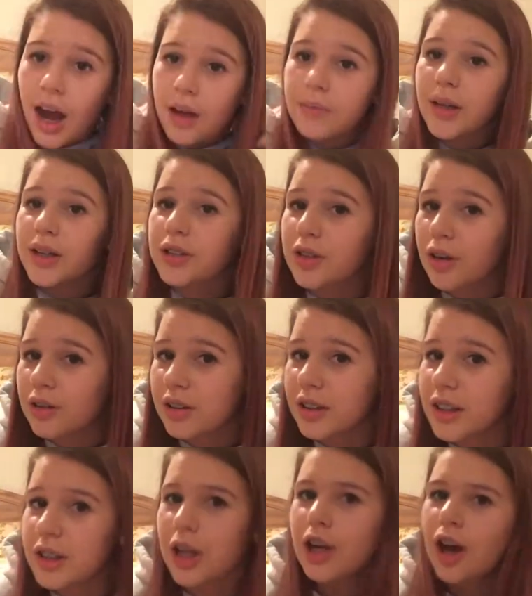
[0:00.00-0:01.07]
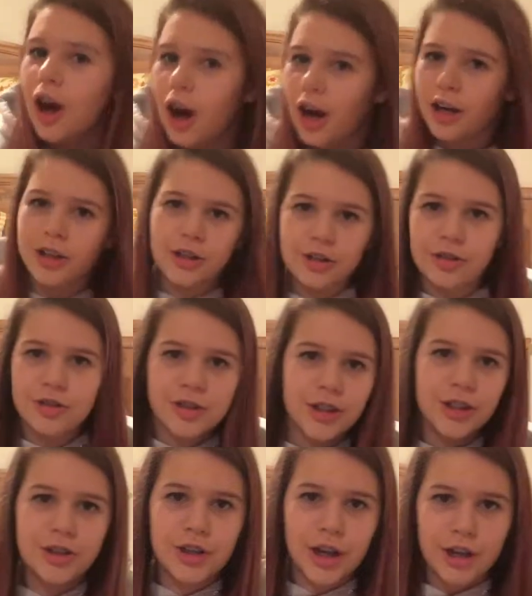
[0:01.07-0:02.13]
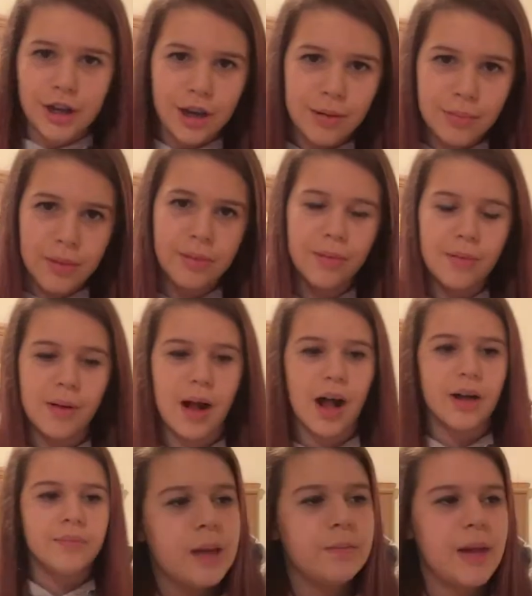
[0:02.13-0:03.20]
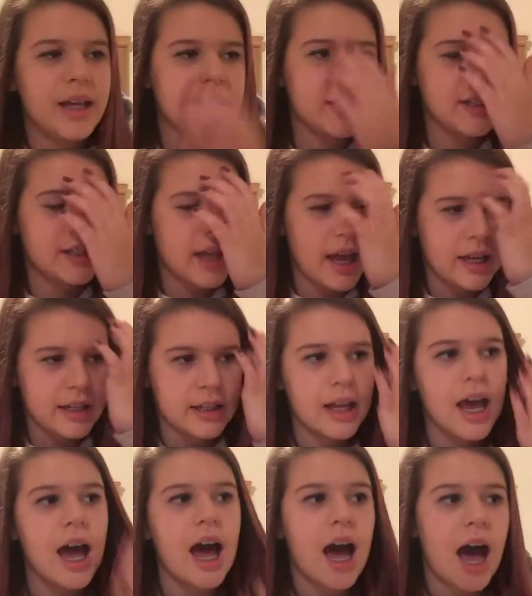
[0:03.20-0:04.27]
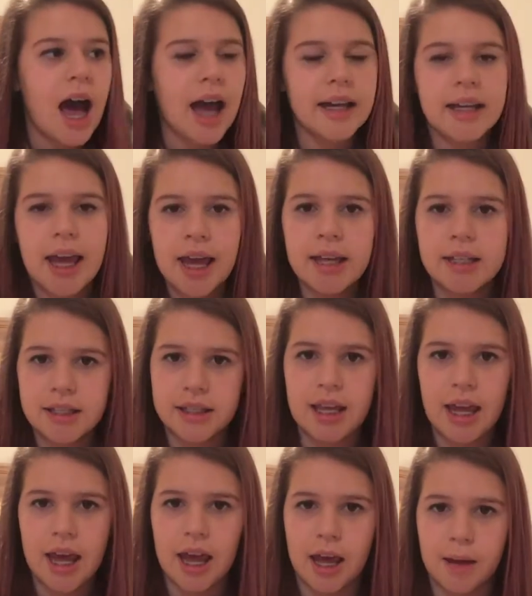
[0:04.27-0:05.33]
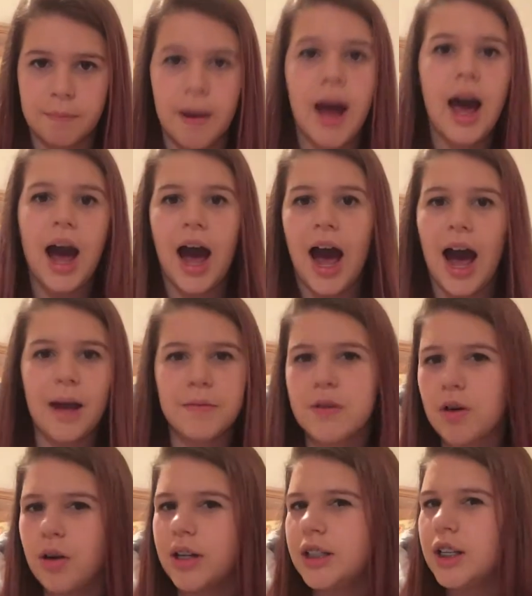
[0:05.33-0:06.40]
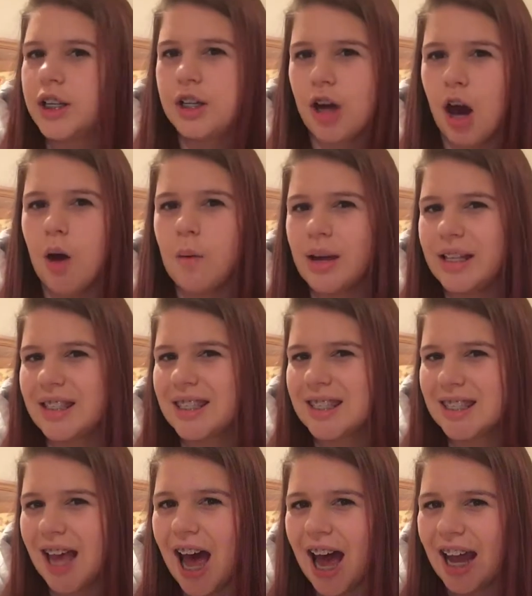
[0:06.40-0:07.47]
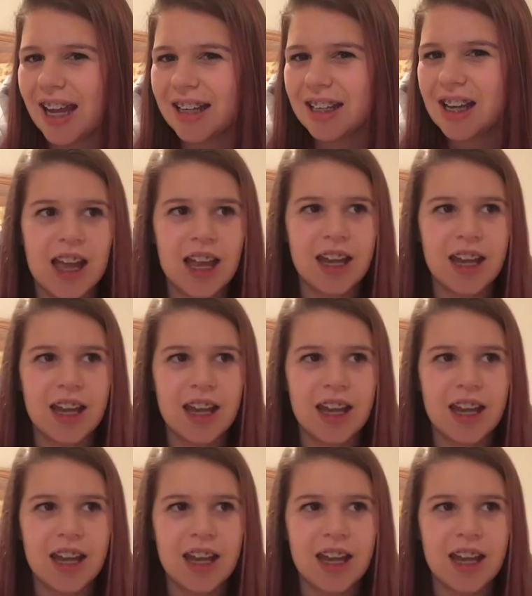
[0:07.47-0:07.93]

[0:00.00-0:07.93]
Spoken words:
I'm like jokingly saying, oh, can you see Jacob, blah, blah, blah. And Mason says, I can't see him. I'm going to go inside.